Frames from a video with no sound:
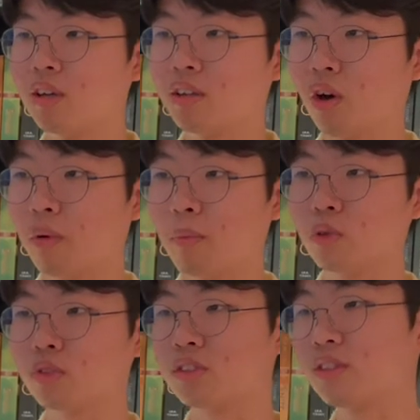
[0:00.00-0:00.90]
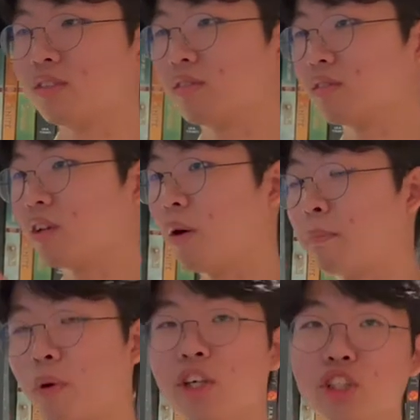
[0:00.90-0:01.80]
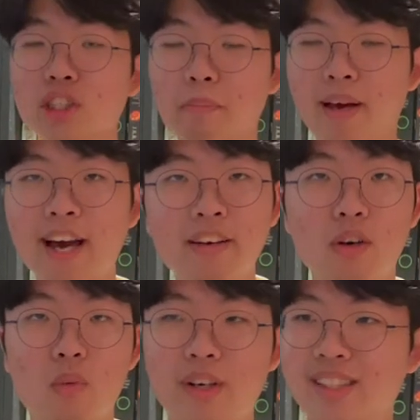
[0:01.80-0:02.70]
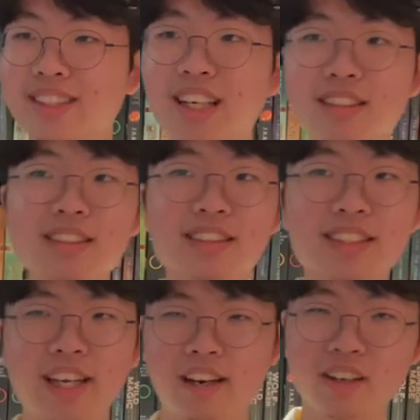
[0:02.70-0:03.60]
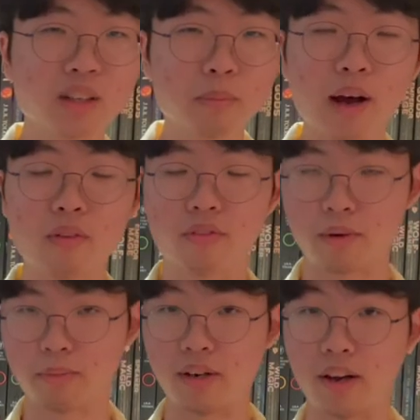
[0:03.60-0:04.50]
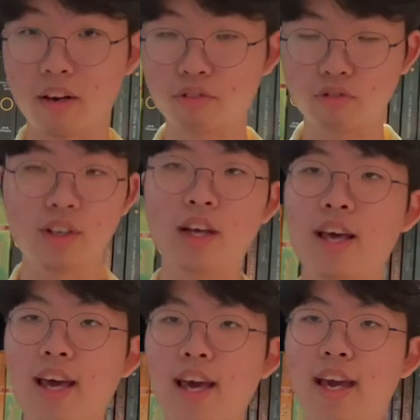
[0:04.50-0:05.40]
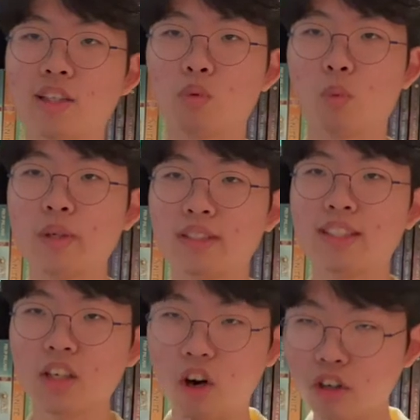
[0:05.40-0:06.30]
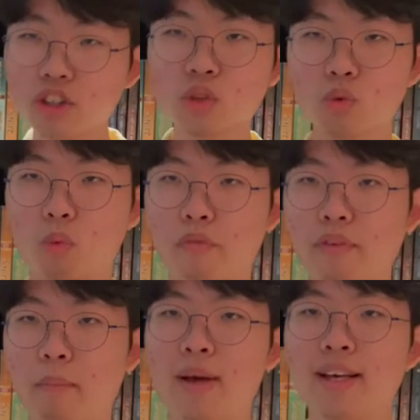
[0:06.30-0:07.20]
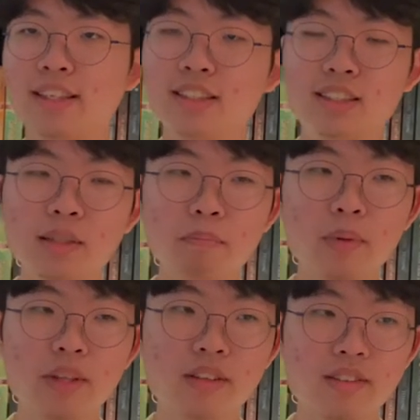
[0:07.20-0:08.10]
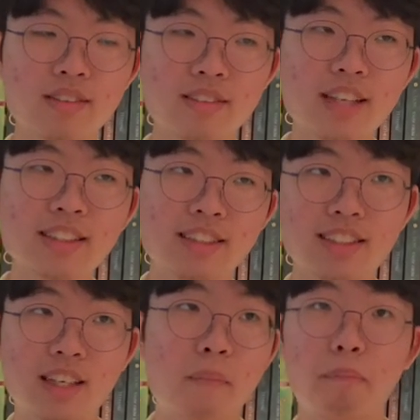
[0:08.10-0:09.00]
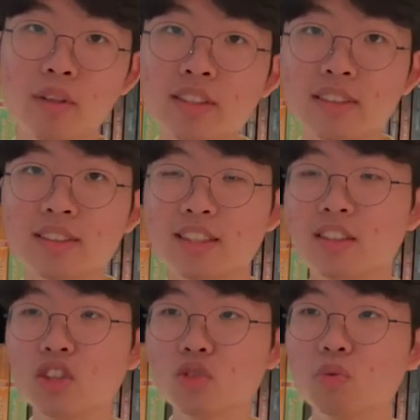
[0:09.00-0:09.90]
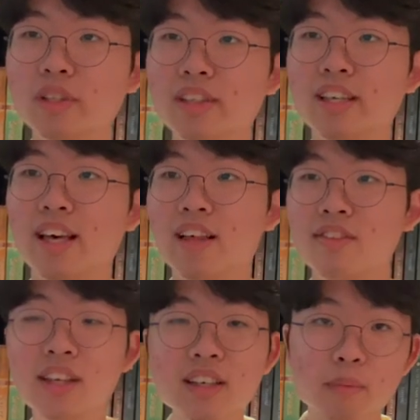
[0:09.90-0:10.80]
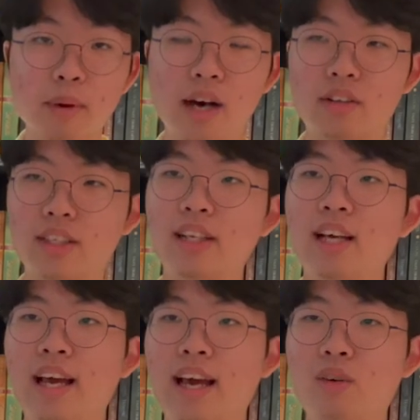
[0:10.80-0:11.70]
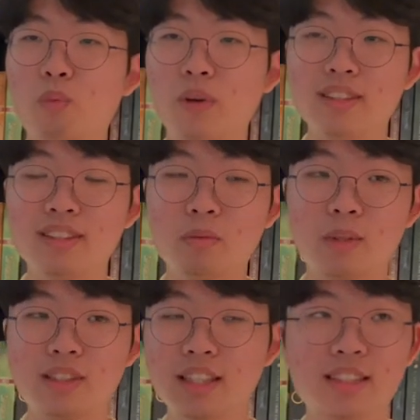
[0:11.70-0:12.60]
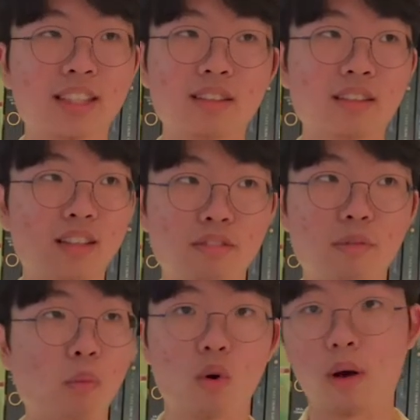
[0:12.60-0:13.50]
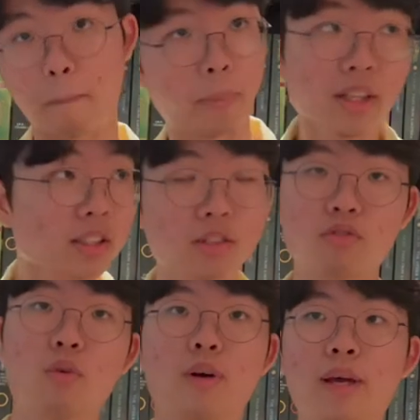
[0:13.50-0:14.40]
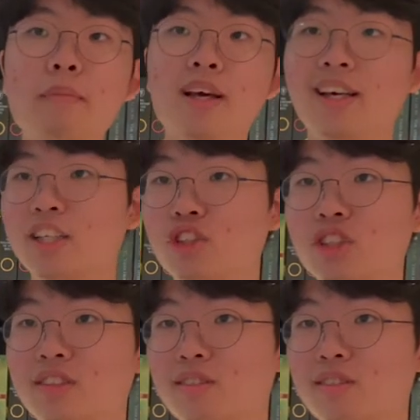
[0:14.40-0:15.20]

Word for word: almost abridged manner where he doesn't care about them enough and when he argues with them he simply says it's unpleasant and doesn't really think about it and when when things get even more unpleasant for him he just